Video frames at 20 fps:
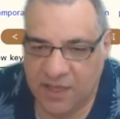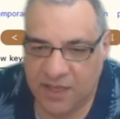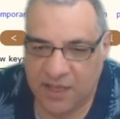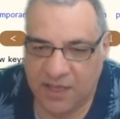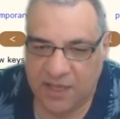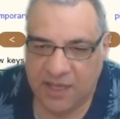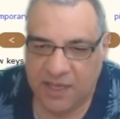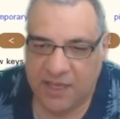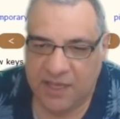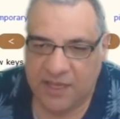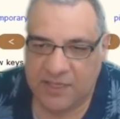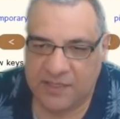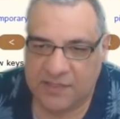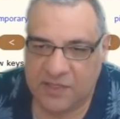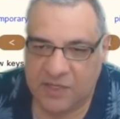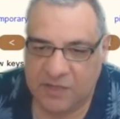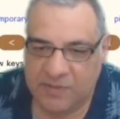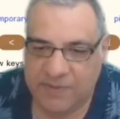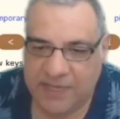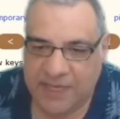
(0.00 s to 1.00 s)
It's
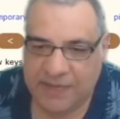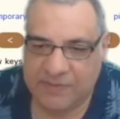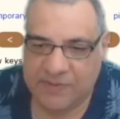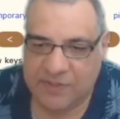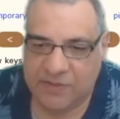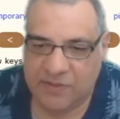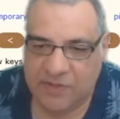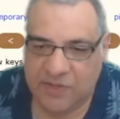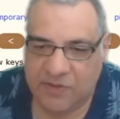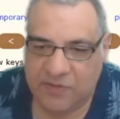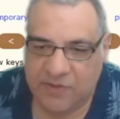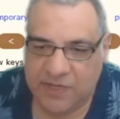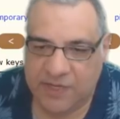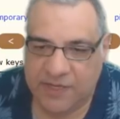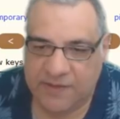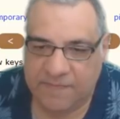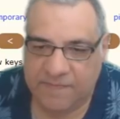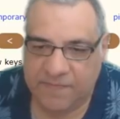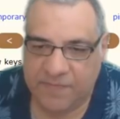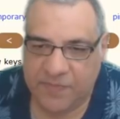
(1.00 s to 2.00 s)
going to be absolutely
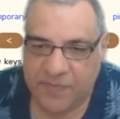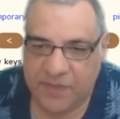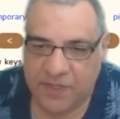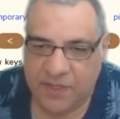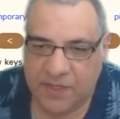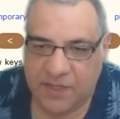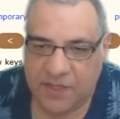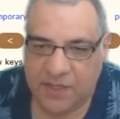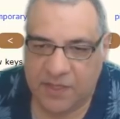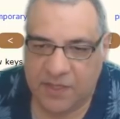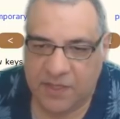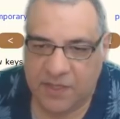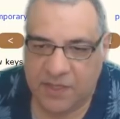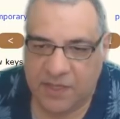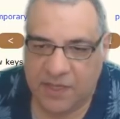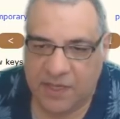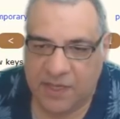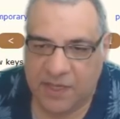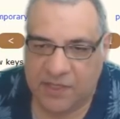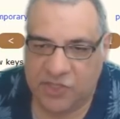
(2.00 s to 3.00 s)
winning.
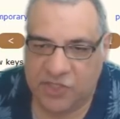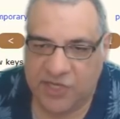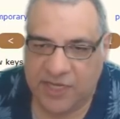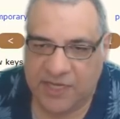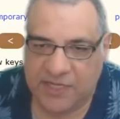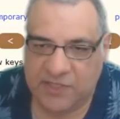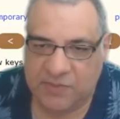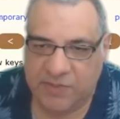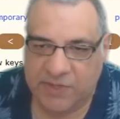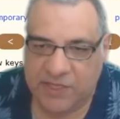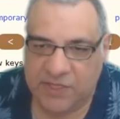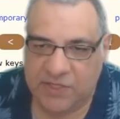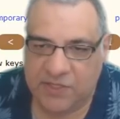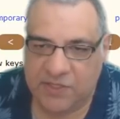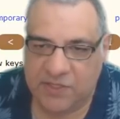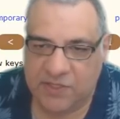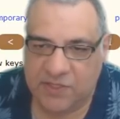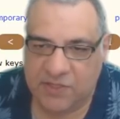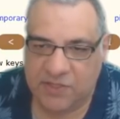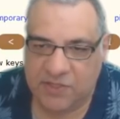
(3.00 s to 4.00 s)
Checks, we can
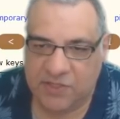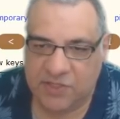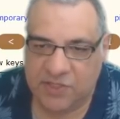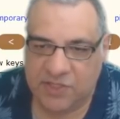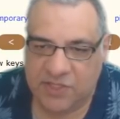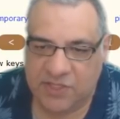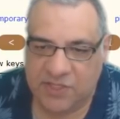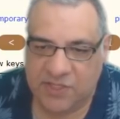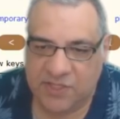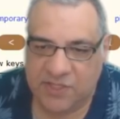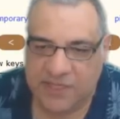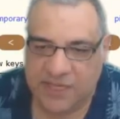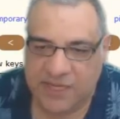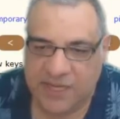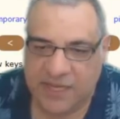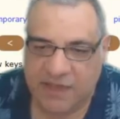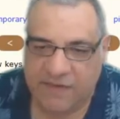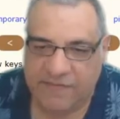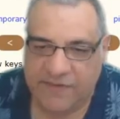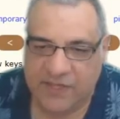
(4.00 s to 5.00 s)
just get
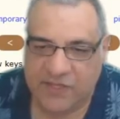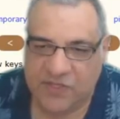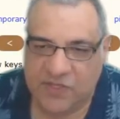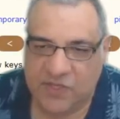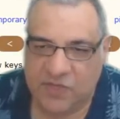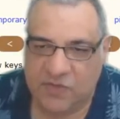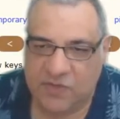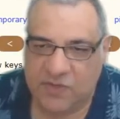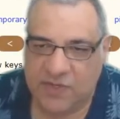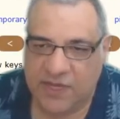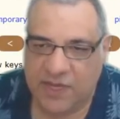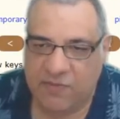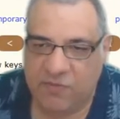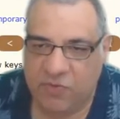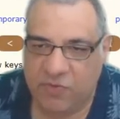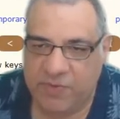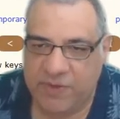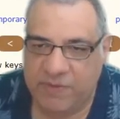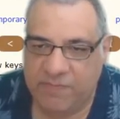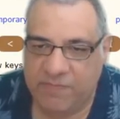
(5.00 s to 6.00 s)
out of it soon, and we'll
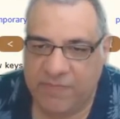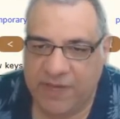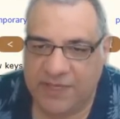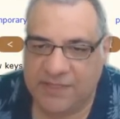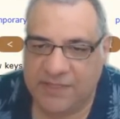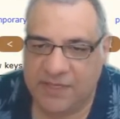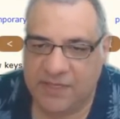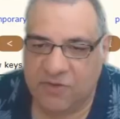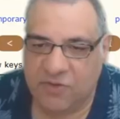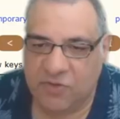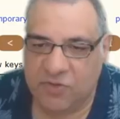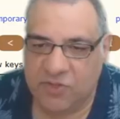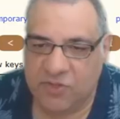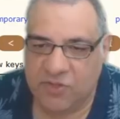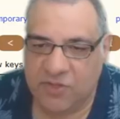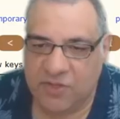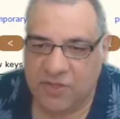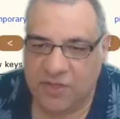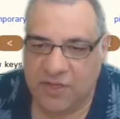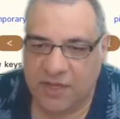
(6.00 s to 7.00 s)
be mating on
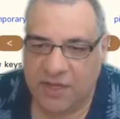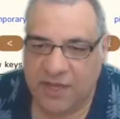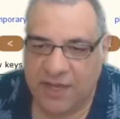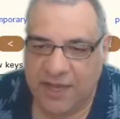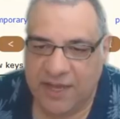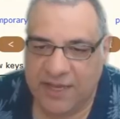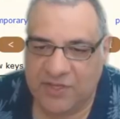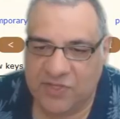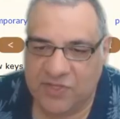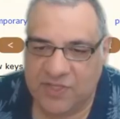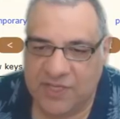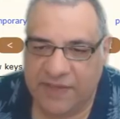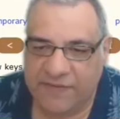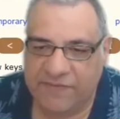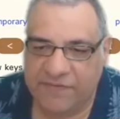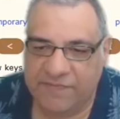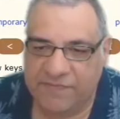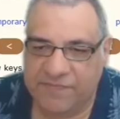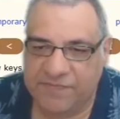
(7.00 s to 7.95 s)
h7.